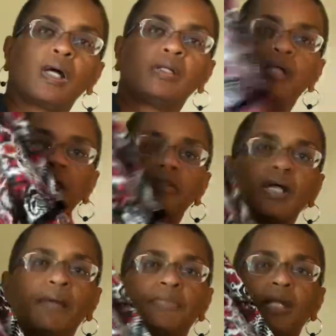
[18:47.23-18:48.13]
another
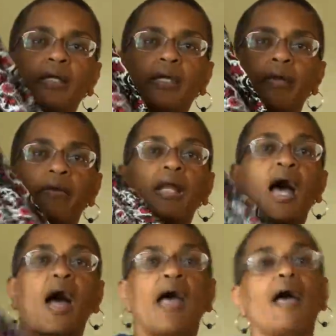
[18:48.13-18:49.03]
top that I carried.
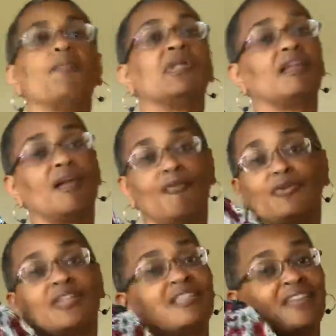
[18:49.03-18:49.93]
I am in love
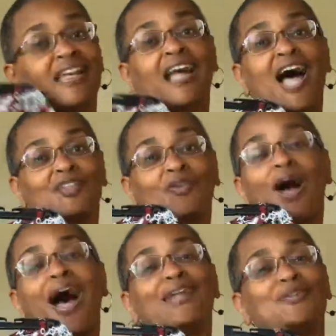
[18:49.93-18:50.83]
with this thing. I
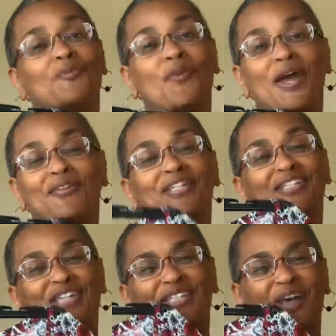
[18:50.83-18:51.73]
try to wear
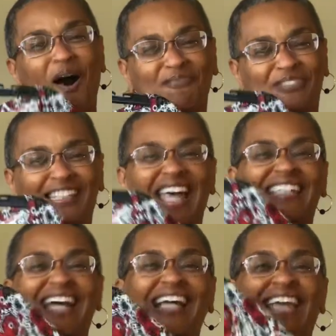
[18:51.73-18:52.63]
this as often
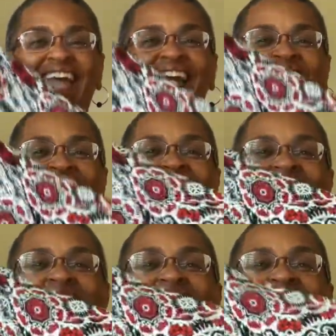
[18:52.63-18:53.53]
as I can.
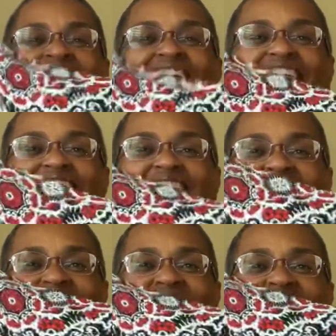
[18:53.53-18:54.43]

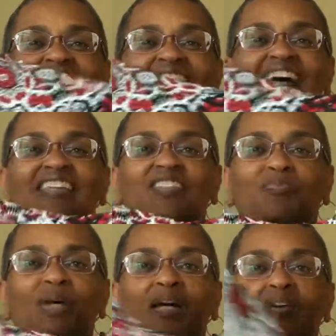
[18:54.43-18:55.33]
She has
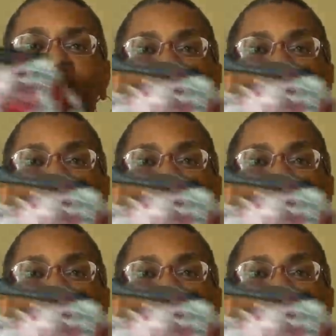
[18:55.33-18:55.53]
bell